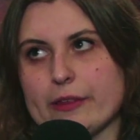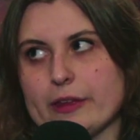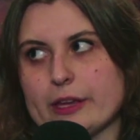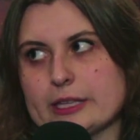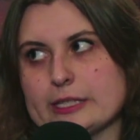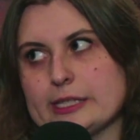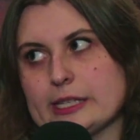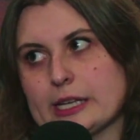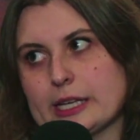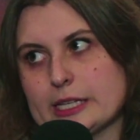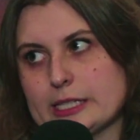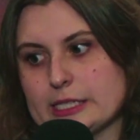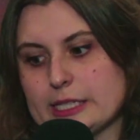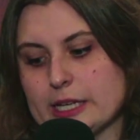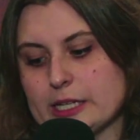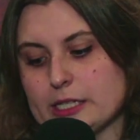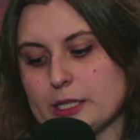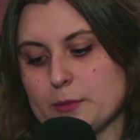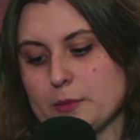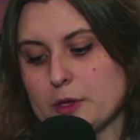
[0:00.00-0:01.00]
is
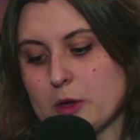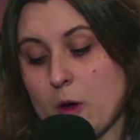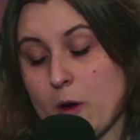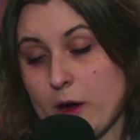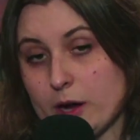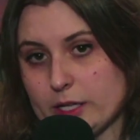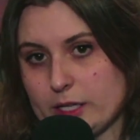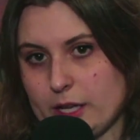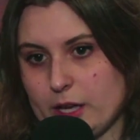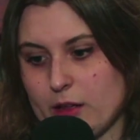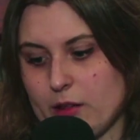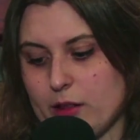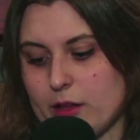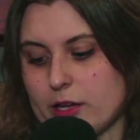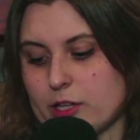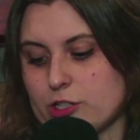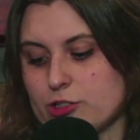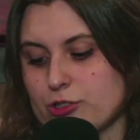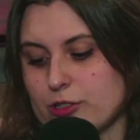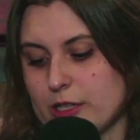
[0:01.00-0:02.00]
extended beyond
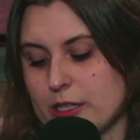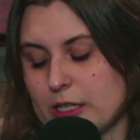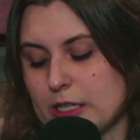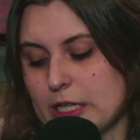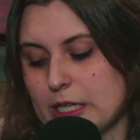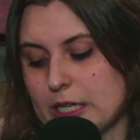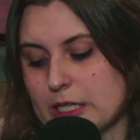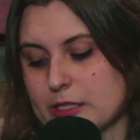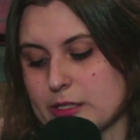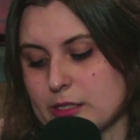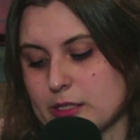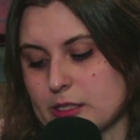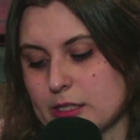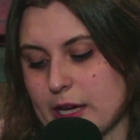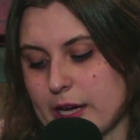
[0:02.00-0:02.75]
English, and it's,